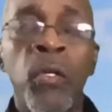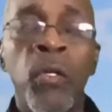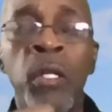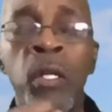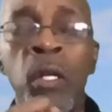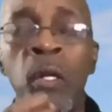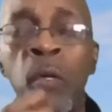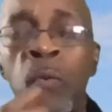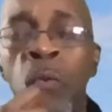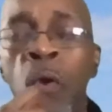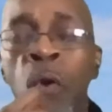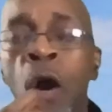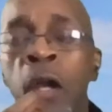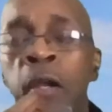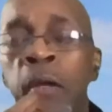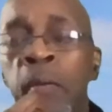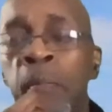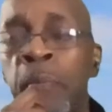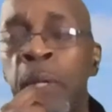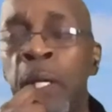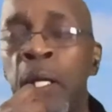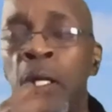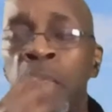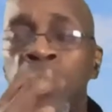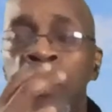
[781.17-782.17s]
water
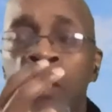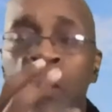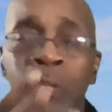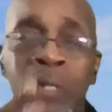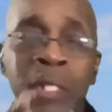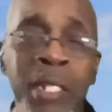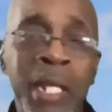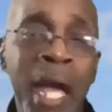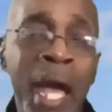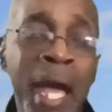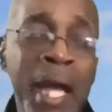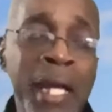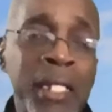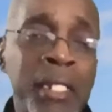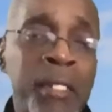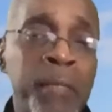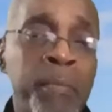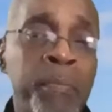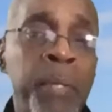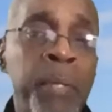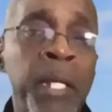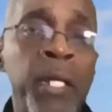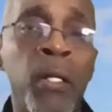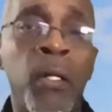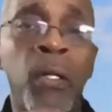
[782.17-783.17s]
bill, your tax
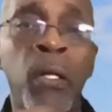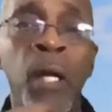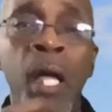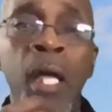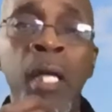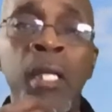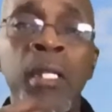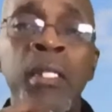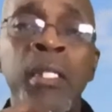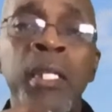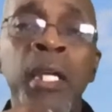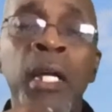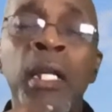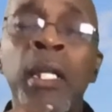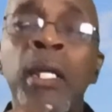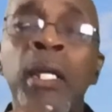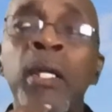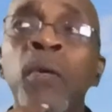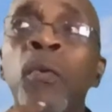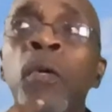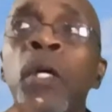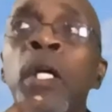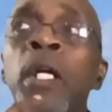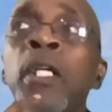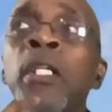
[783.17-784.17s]
bill,
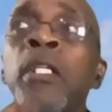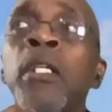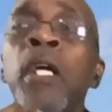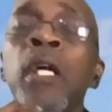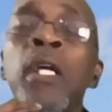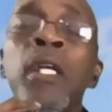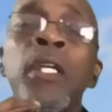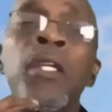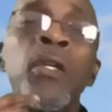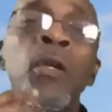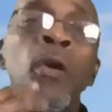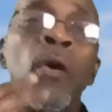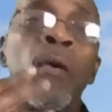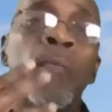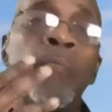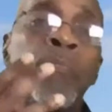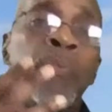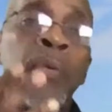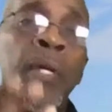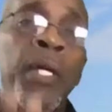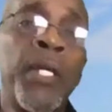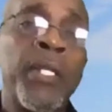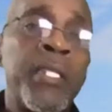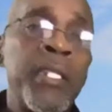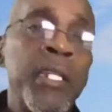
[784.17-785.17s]
dealing with your
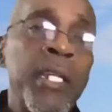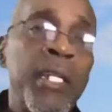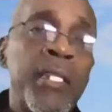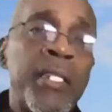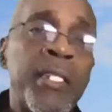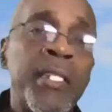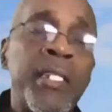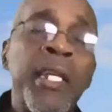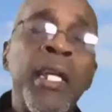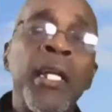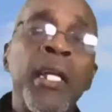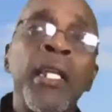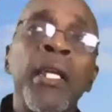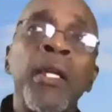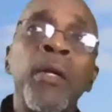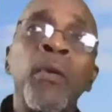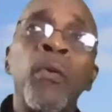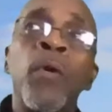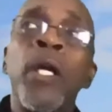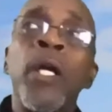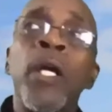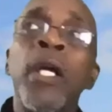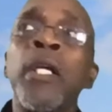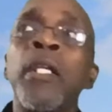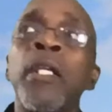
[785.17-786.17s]
business, dealing
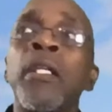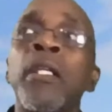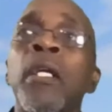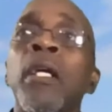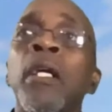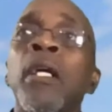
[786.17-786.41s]
with